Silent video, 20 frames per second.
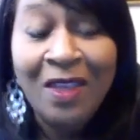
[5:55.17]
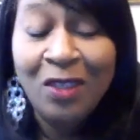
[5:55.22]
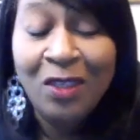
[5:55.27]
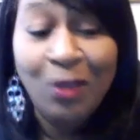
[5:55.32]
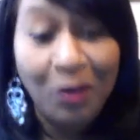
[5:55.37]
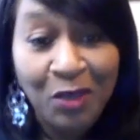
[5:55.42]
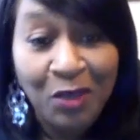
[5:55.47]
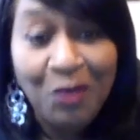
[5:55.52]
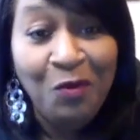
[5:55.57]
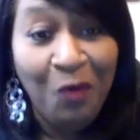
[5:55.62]

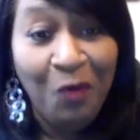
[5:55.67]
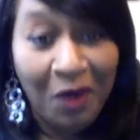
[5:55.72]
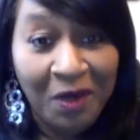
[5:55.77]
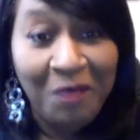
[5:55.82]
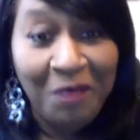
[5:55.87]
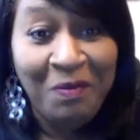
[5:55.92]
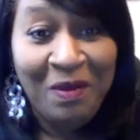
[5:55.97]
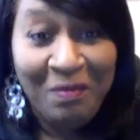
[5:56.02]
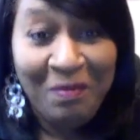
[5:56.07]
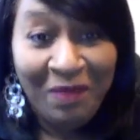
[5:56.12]
So you
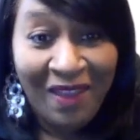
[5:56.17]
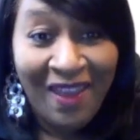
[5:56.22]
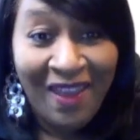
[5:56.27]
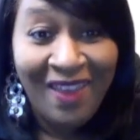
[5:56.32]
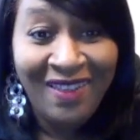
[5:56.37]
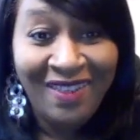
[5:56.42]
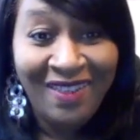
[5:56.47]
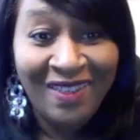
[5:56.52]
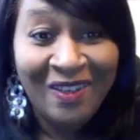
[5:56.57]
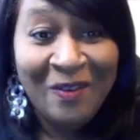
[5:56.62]
want to be
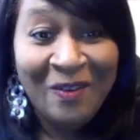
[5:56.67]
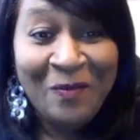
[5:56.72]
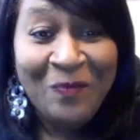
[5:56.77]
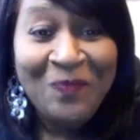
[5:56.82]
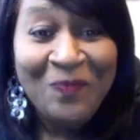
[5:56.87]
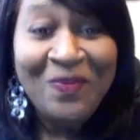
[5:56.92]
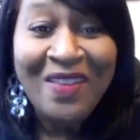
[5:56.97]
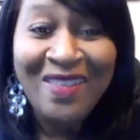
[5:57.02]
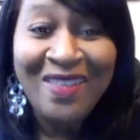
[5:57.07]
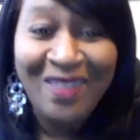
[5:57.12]
blessed?
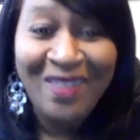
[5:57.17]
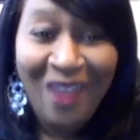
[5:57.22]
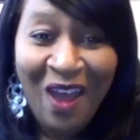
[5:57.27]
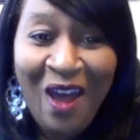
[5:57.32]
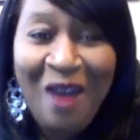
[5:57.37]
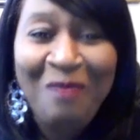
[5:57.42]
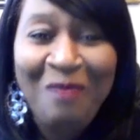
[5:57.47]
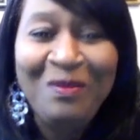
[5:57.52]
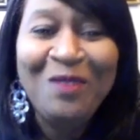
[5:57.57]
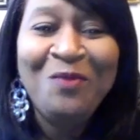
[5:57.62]

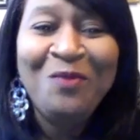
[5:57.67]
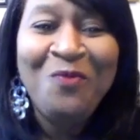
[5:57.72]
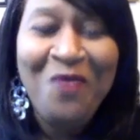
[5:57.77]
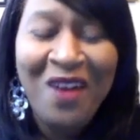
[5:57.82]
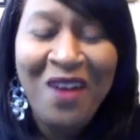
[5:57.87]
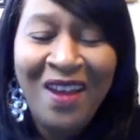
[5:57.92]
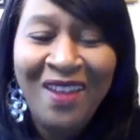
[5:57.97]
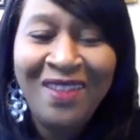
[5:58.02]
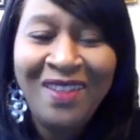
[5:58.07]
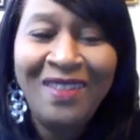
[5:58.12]
Psalms
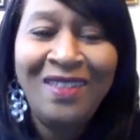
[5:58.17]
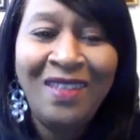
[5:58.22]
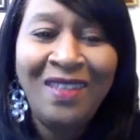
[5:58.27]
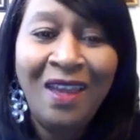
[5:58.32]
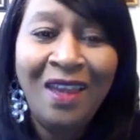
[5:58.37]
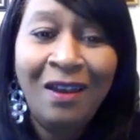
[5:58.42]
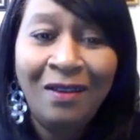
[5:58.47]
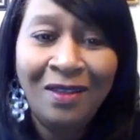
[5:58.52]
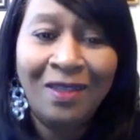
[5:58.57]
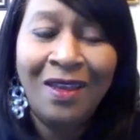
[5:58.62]
1
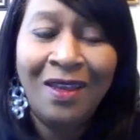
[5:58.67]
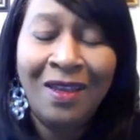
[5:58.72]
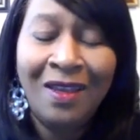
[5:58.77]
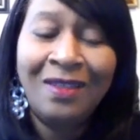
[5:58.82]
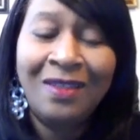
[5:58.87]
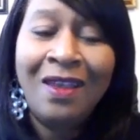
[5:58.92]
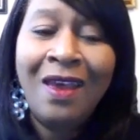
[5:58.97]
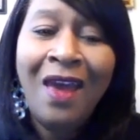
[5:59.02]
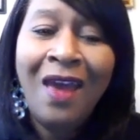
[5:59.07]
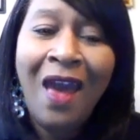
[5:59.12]
tells
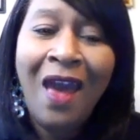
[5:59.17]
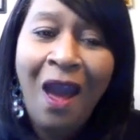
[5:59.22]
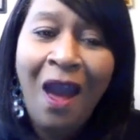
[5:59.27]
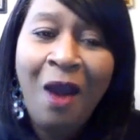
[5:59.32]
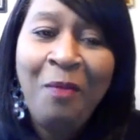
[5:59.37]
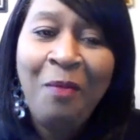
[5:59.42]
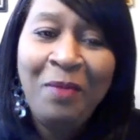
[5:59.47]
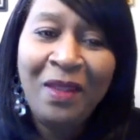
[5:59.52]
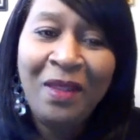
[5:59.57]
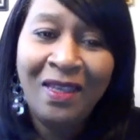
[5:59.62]
us
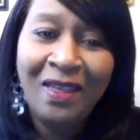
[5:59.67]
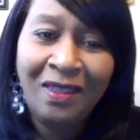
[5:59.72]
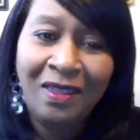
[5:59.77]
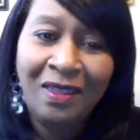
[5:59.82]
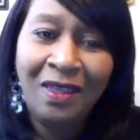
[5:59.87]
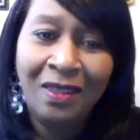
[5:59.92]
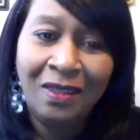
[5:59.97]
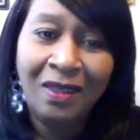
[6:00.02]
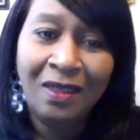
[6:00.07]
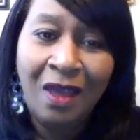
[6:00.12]
how
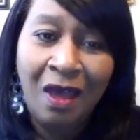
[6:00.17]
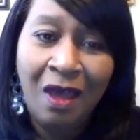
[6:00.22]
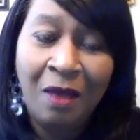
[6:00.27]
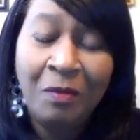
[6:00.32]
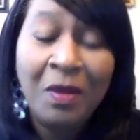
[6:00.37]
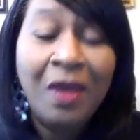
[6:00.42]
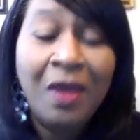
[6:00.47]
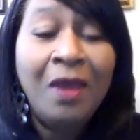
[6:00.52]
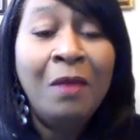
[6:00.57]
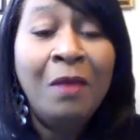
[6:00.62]
blessings
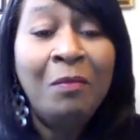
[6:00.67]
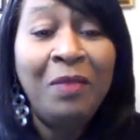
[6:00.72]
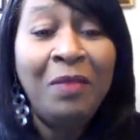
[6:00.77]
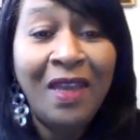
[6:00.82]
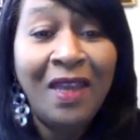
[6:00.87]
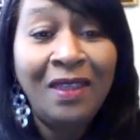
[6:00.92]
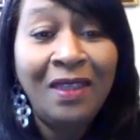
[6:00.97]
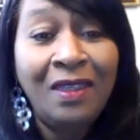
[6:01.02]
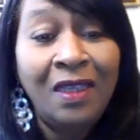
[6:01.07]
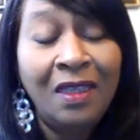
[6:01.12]
come.
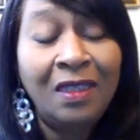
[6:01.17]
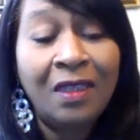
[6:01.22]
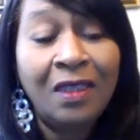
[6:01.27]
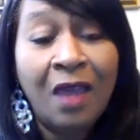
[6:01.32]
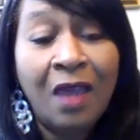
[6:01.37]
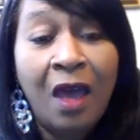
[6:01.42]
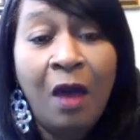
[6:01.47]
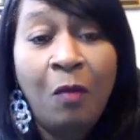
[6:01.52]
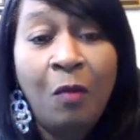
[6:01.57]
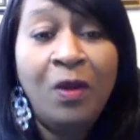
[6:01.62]
Blessings
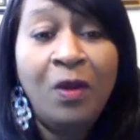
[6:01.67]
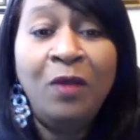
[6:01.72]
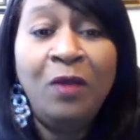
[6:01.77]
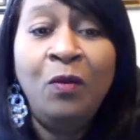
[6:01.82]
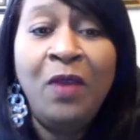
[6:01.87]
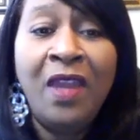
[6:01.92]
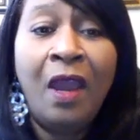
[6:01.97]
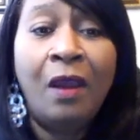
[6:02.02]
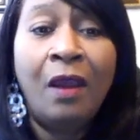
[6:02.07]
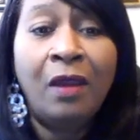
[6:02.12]
come
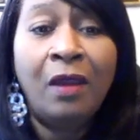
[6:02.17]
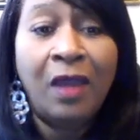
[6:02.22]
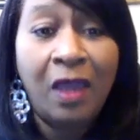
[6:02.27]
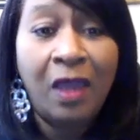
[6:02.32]
when we are